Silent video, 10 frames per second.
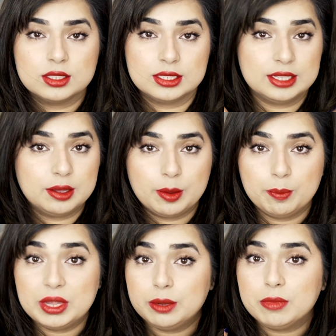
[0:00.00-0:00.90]
Does it
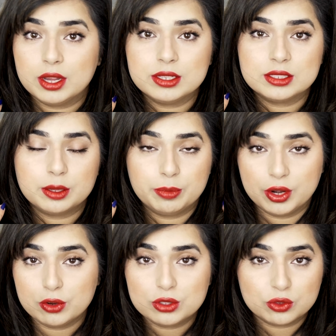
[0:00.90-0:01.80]
minimize the
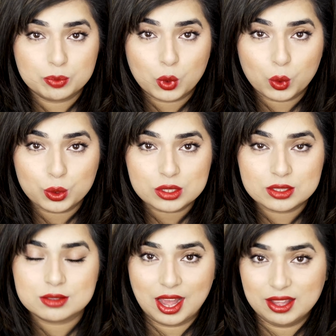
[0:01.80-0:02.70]
appearance of
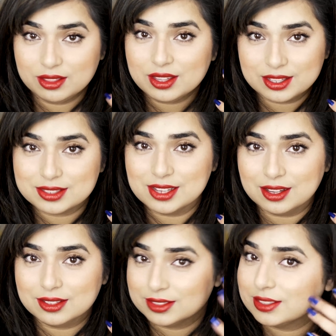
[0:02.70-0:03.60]
pores? I think it
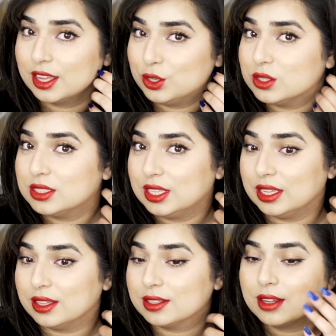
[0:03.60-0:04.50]
does. Can you
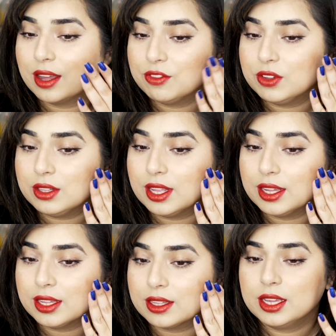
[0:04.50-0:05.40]
see? I feel
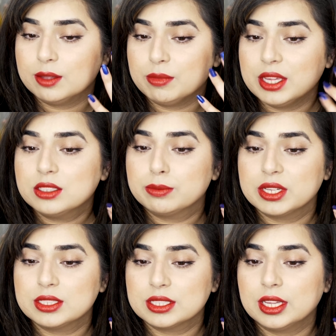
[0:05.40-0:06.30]
like it makes my
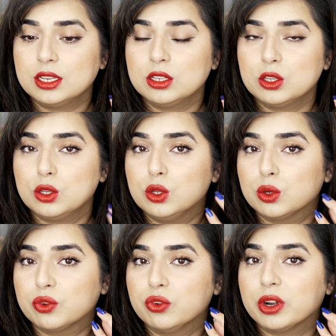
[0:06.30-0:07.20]
skin
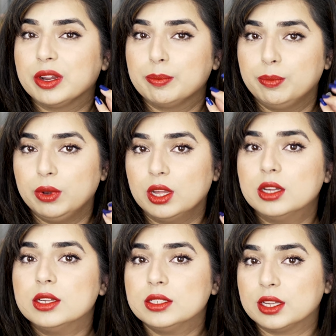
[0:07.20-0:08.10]
look very
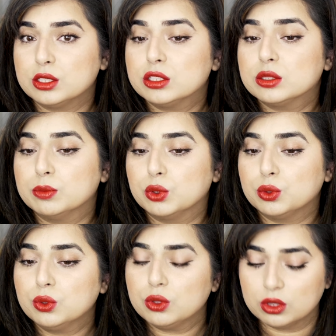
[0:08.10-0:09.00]
blurred and
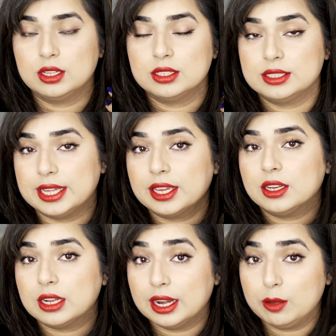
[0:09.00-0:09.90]
smooth. The
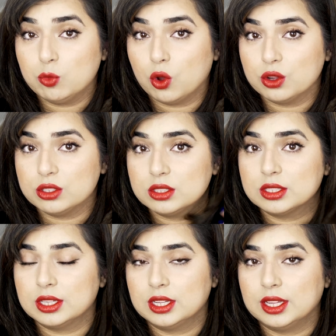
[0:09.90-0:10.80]
second claim was
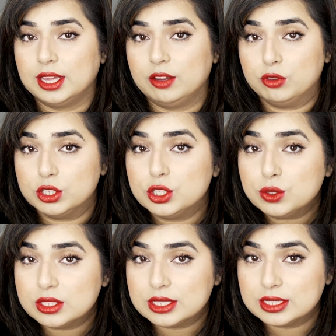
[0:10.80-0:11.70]
it
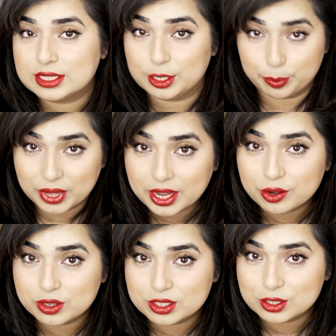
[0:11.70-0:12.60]
reduces the
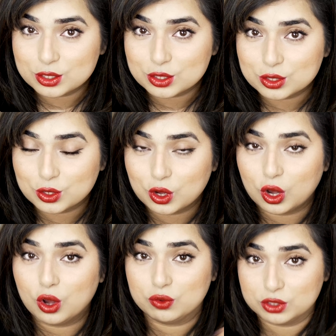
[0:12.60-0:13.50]
appearance
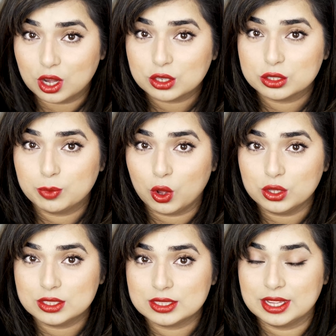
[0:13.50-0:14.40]
of dark
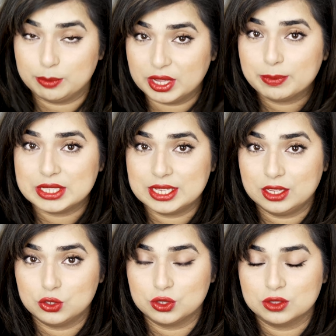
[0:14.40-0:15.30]
spots and pigmentation.